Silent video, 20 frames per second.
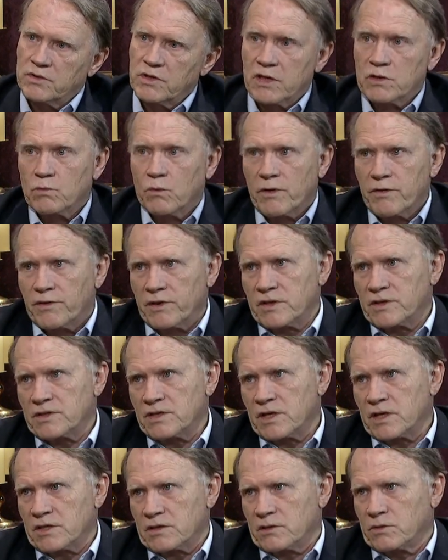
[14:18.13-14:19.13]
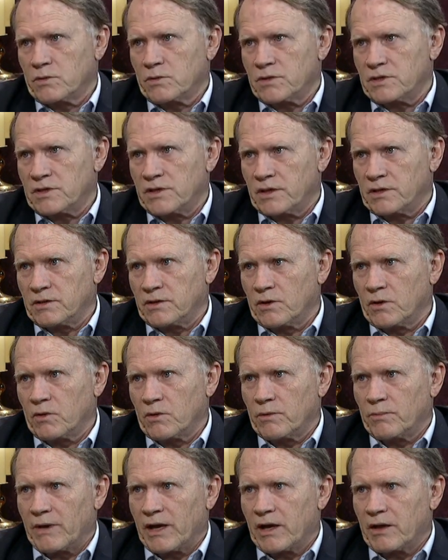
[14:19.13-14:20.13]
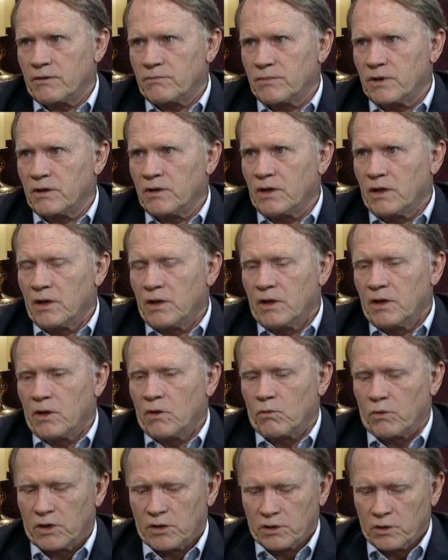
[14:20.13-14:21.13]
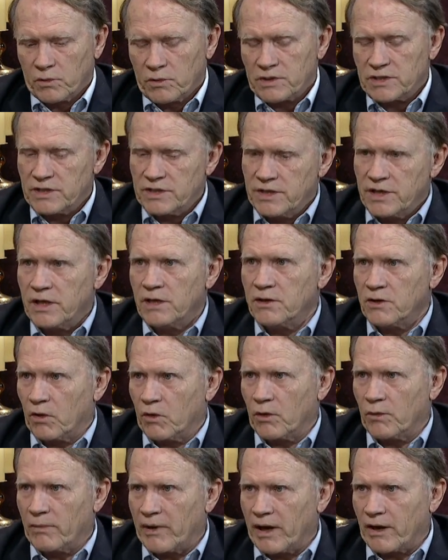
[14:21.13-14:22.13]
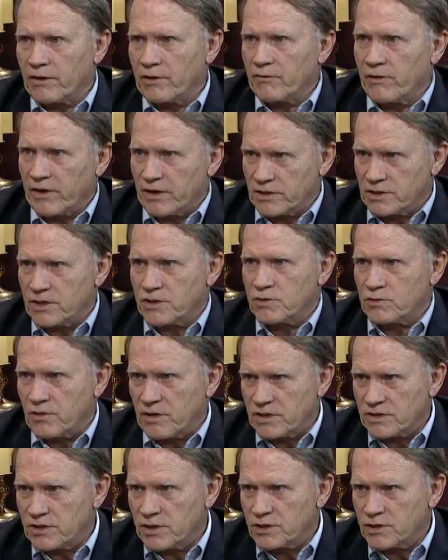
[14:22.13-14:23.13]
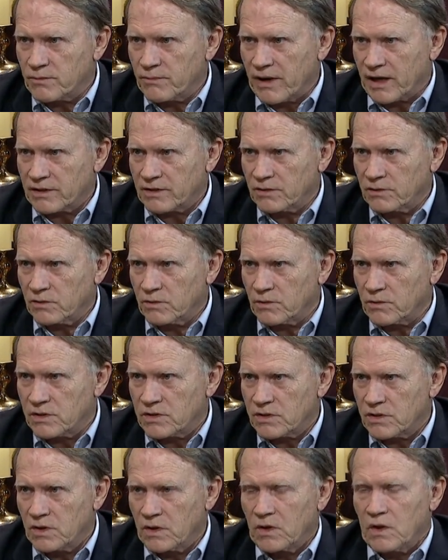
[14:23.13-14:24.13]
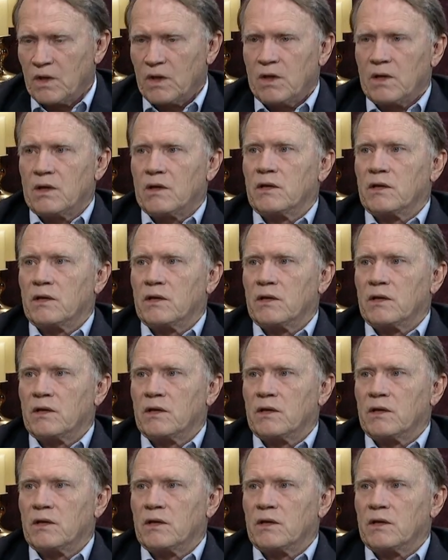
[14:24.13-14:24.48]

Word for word: So that's one thing C.S. Lewis didn't know about, but what Lewis did know about, if I could just transition back to Lewis. Absolutely, yeah.